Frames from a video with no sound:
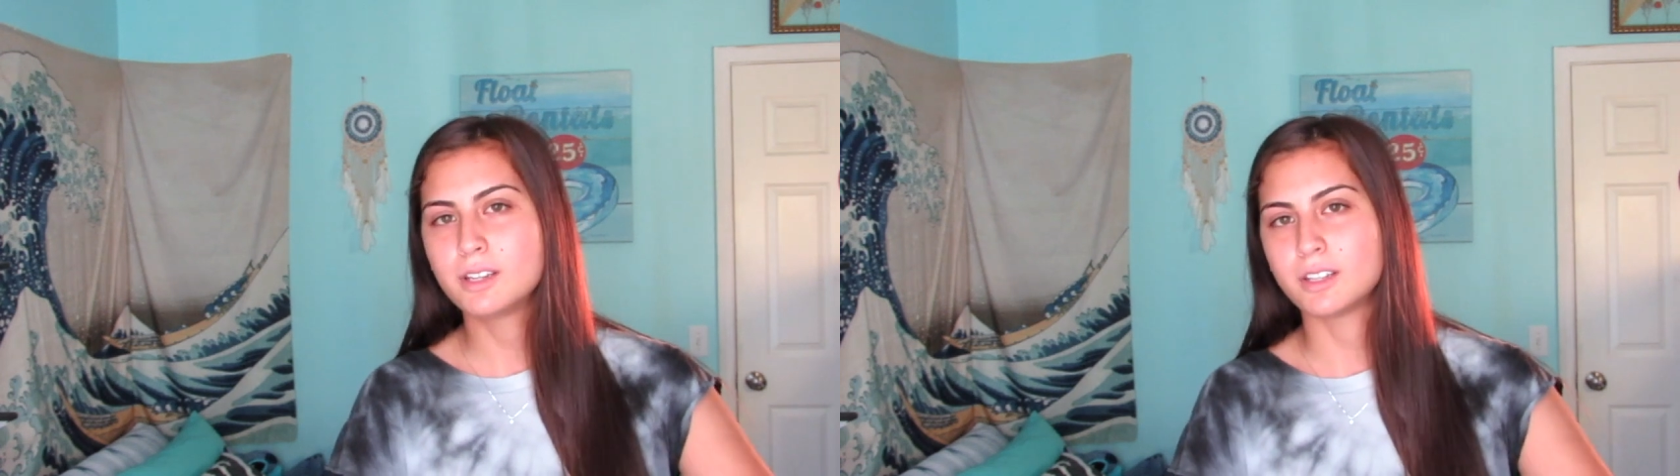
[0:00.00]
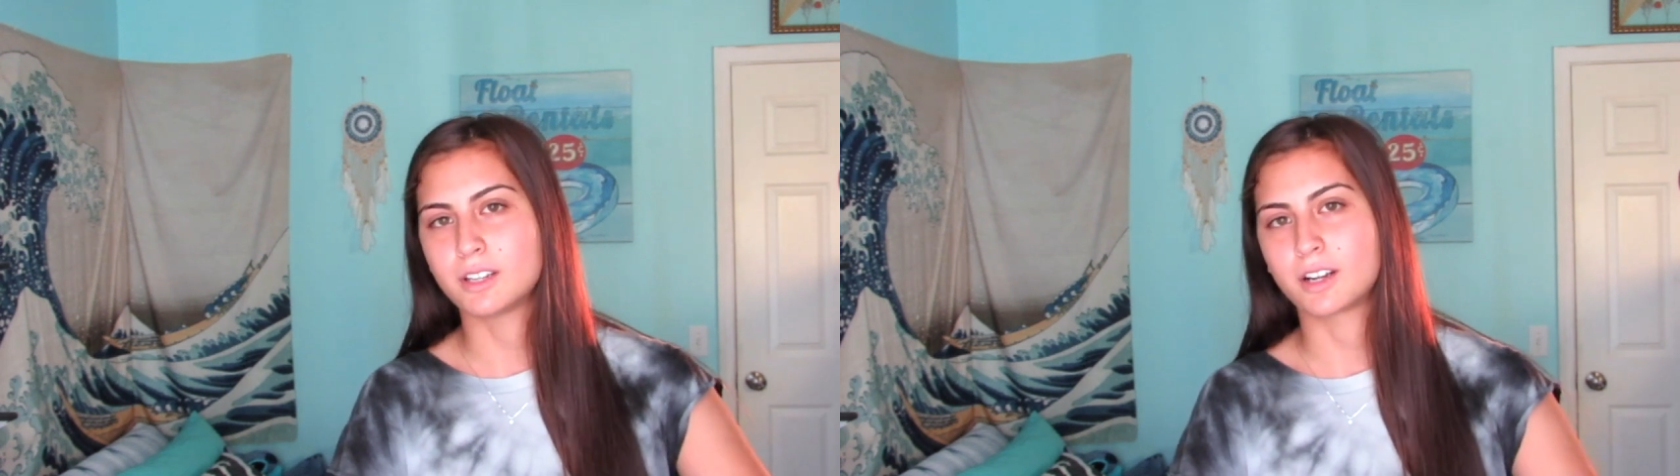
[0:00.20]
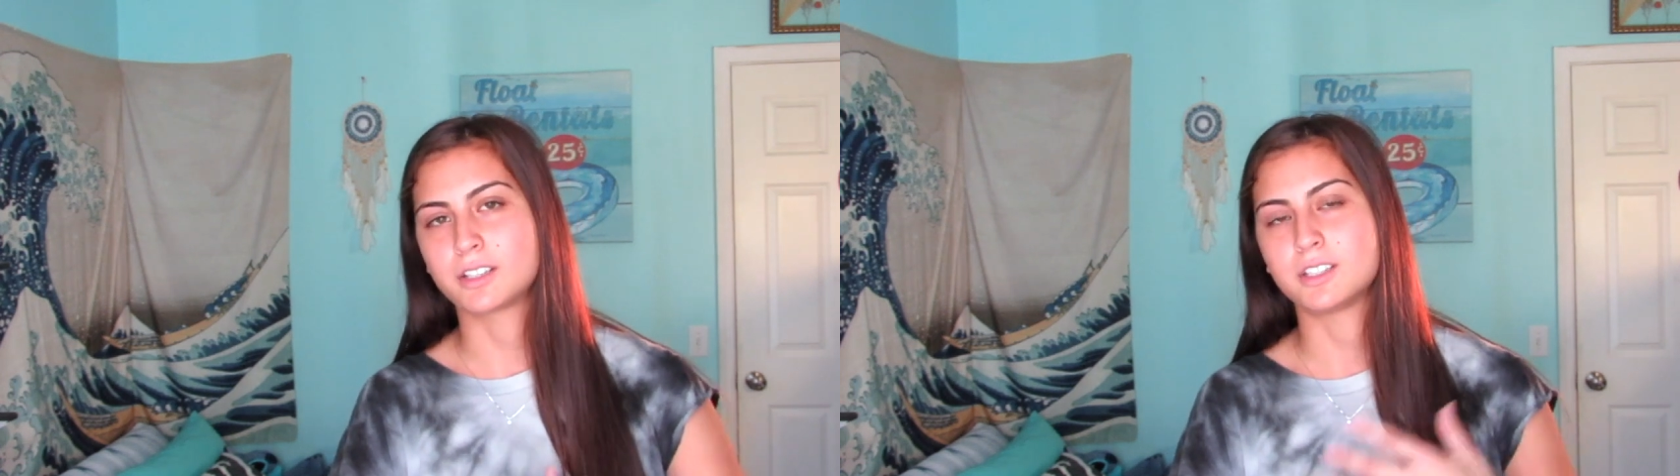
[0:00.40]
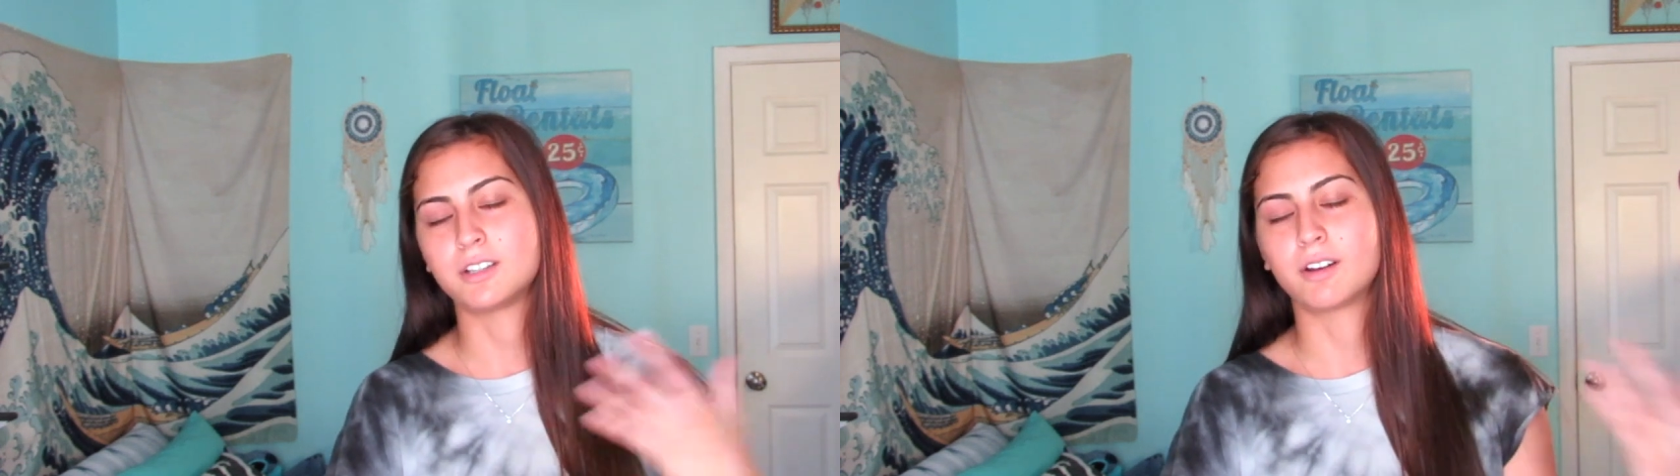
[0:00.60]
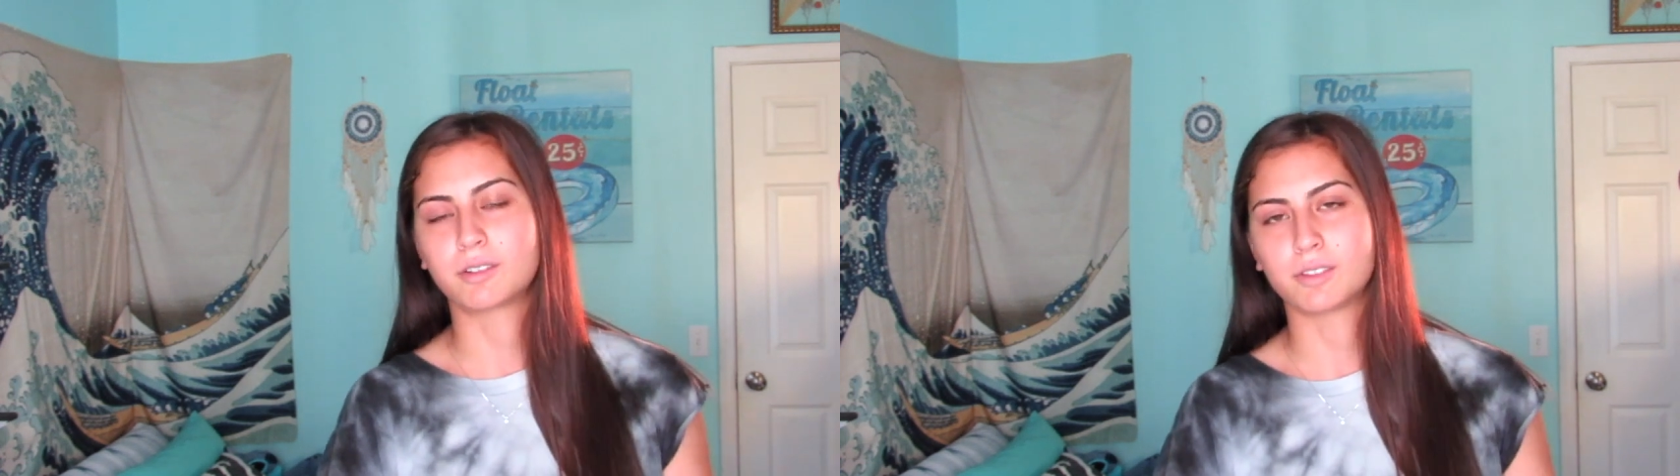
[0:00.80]
And then I got to
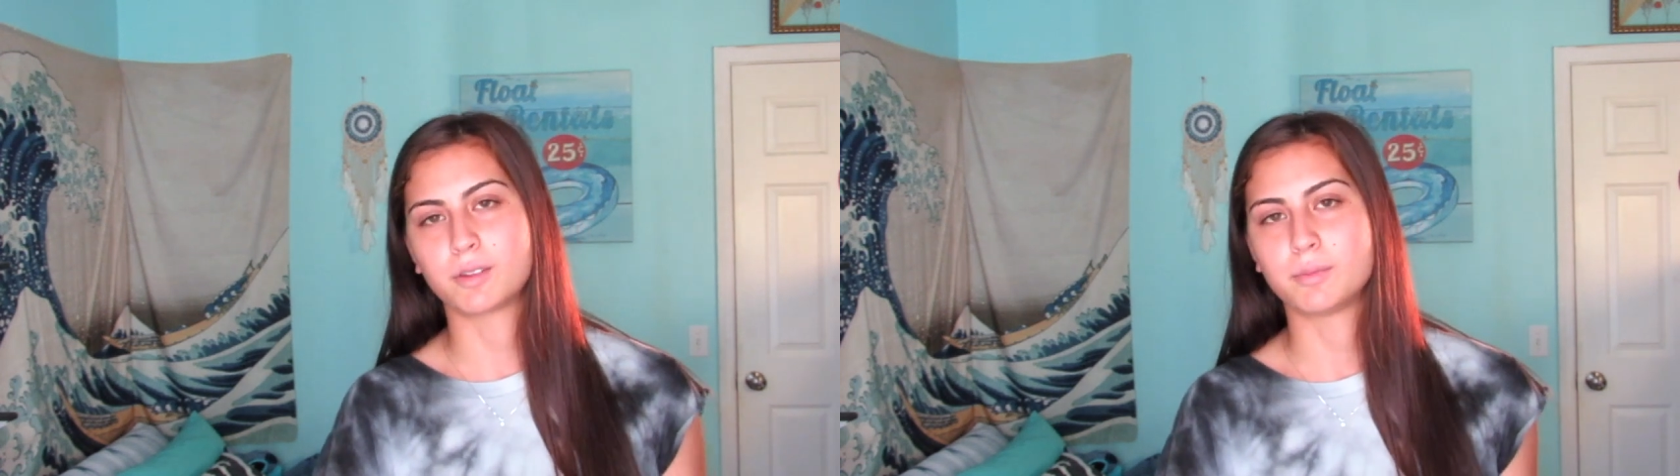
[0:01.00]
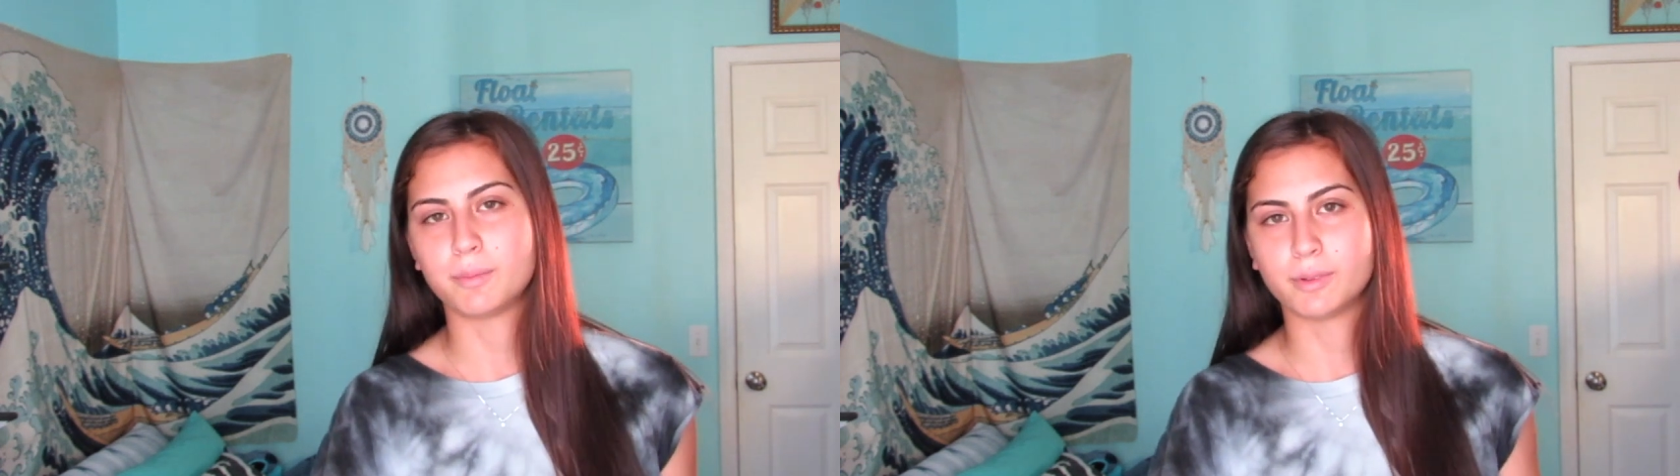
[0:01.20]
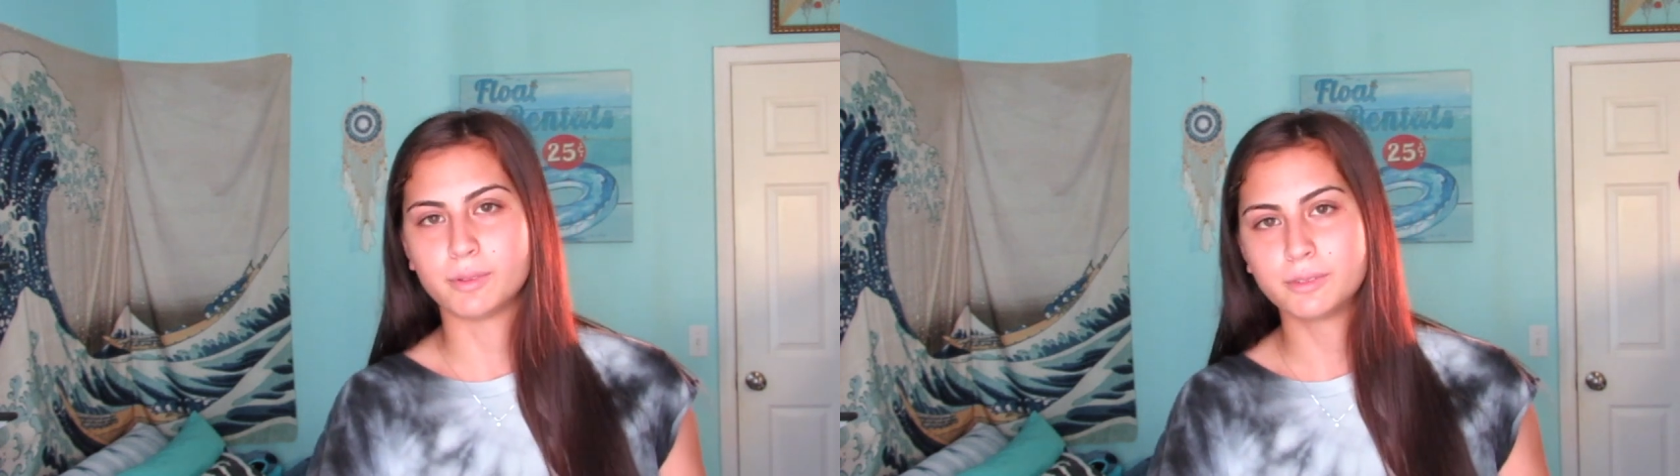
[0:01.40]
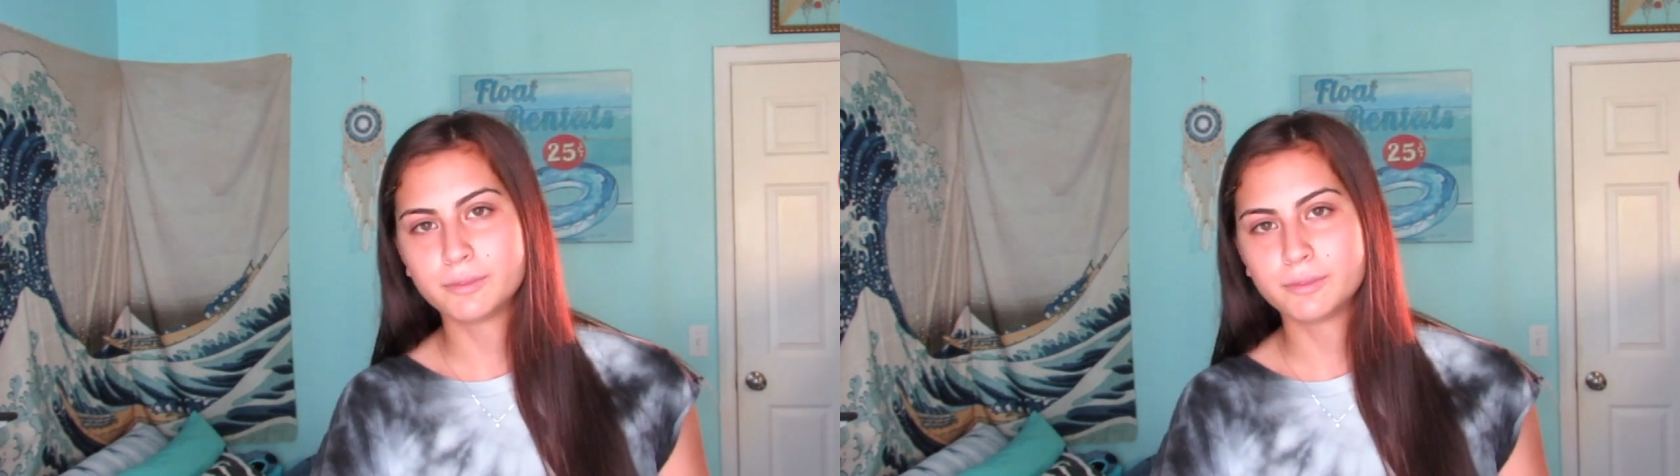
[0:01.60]
interact with other people.